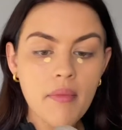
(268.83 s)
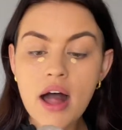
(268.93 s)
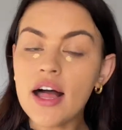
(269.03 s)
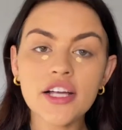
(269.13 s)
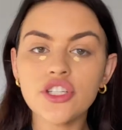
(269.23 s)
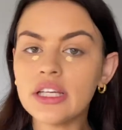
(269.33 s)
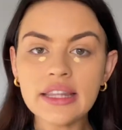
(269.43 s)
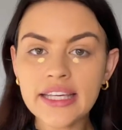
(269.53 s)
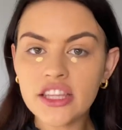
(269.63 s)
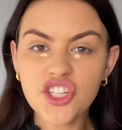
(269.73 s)
I'll actually
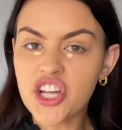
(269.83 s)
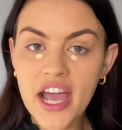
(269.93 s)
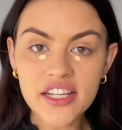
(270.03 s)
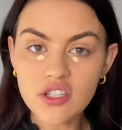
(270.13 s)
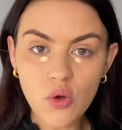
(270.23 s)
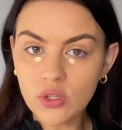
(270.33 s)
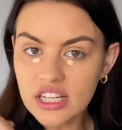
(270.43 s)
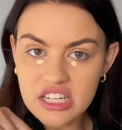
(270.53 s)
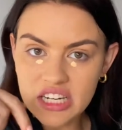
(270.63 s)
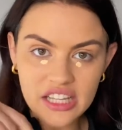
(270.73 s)
link the shades all
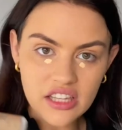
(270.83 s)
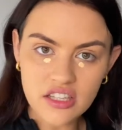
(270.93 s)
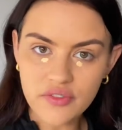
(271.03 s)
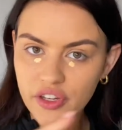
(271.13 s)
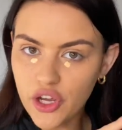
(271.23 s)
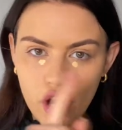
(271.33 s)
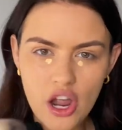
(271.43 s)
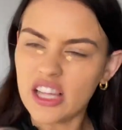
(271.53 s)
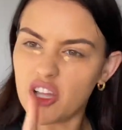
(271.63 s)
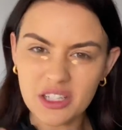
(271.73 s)
underneath in this video
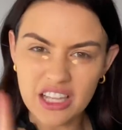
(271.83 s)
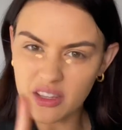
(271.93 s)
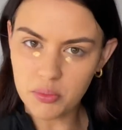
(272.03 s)
alongside the